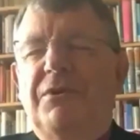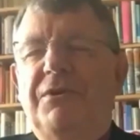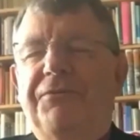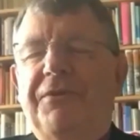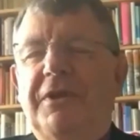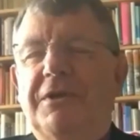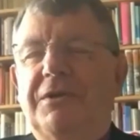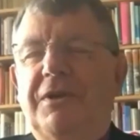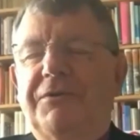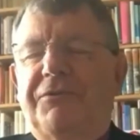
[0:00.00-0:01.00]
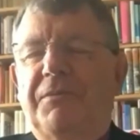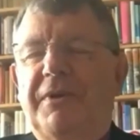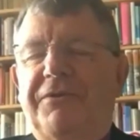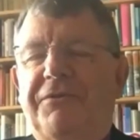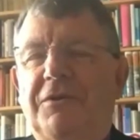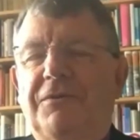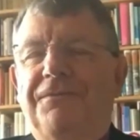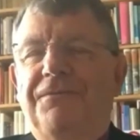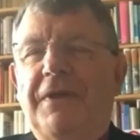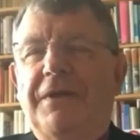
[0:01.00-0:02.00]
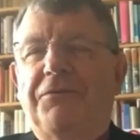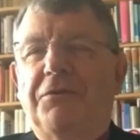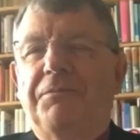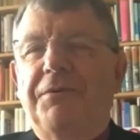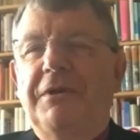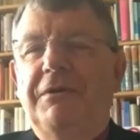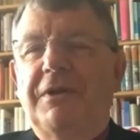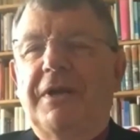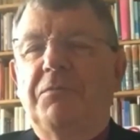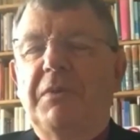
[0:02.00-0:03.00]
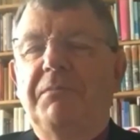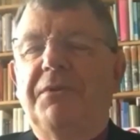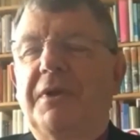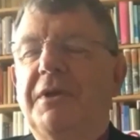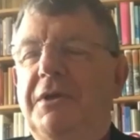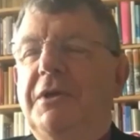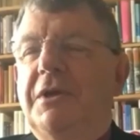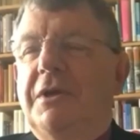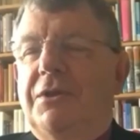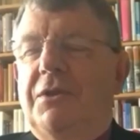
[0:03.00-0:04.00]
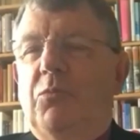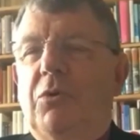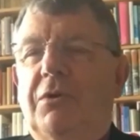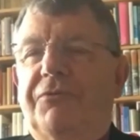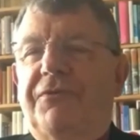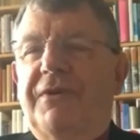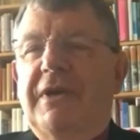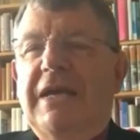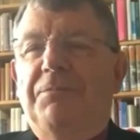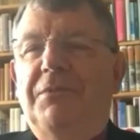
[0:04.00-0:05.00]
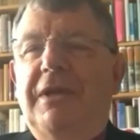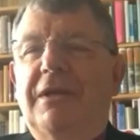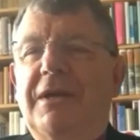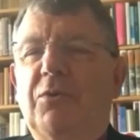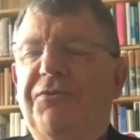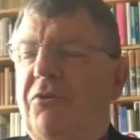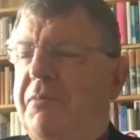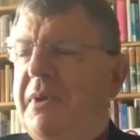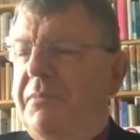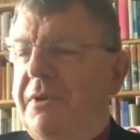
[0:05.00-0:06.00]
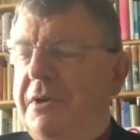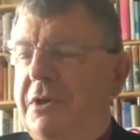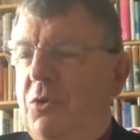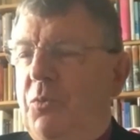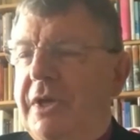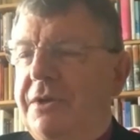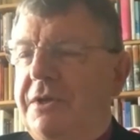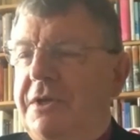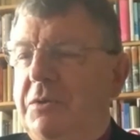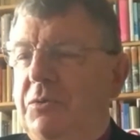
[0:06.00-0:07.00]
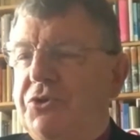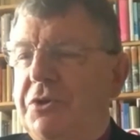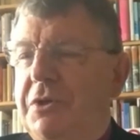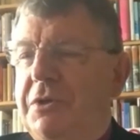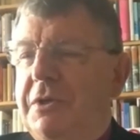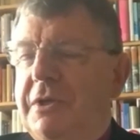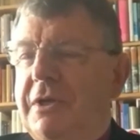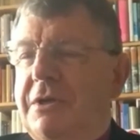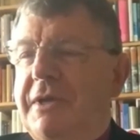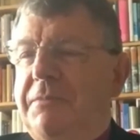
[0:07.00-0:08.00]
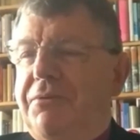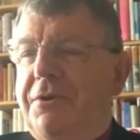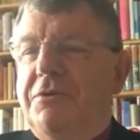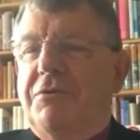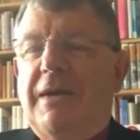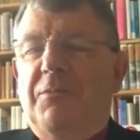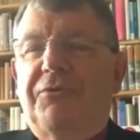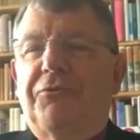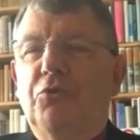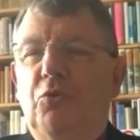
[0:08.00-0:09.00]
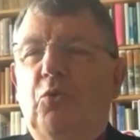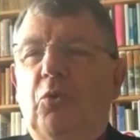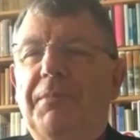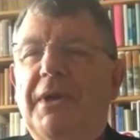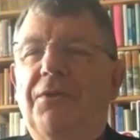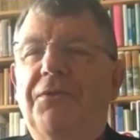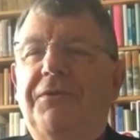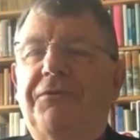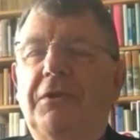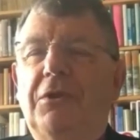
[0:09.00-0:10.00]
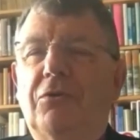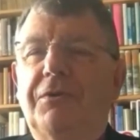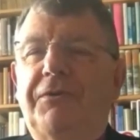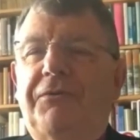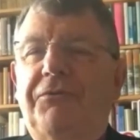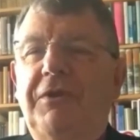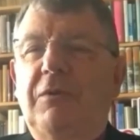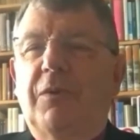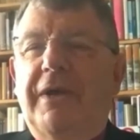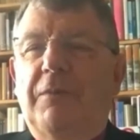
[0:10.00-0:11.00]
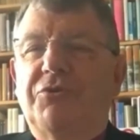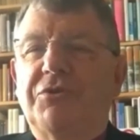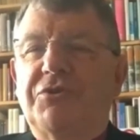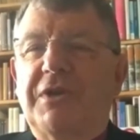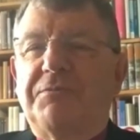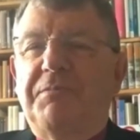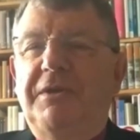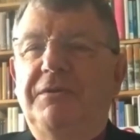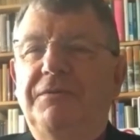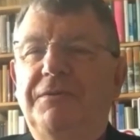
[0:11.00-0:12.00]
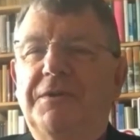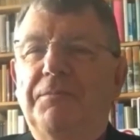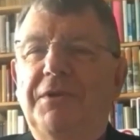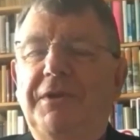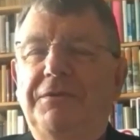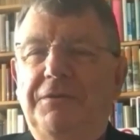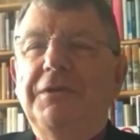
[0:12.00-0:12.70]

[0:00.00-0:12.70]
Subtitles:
it as a youngster myself, that sort of period. I can remember the World's Fair happening, and I also remember we had a great program at school about the St. Lawrence Seaway, which had just been complete.